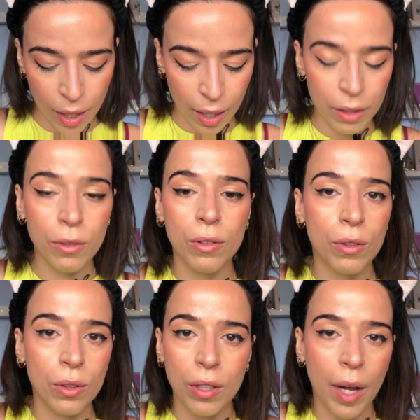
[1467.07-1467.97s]

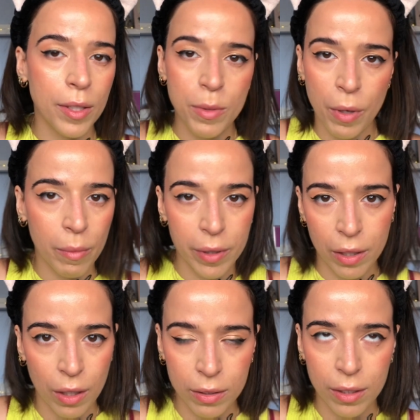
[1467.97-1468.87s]
It's probably
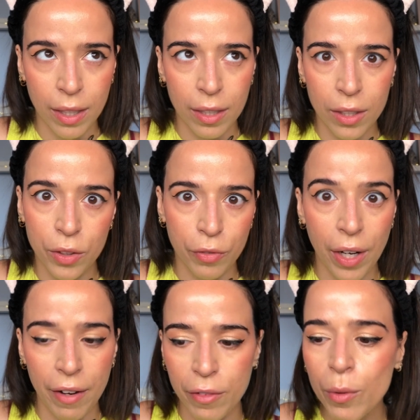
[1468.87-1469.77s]
not like good for
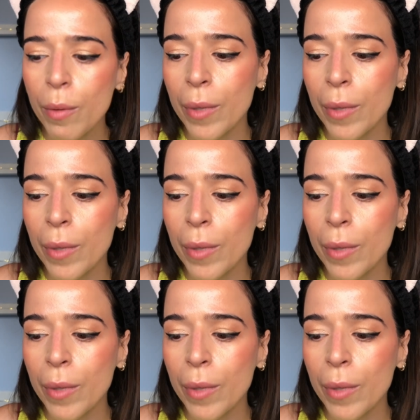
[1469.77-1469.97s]
everyone,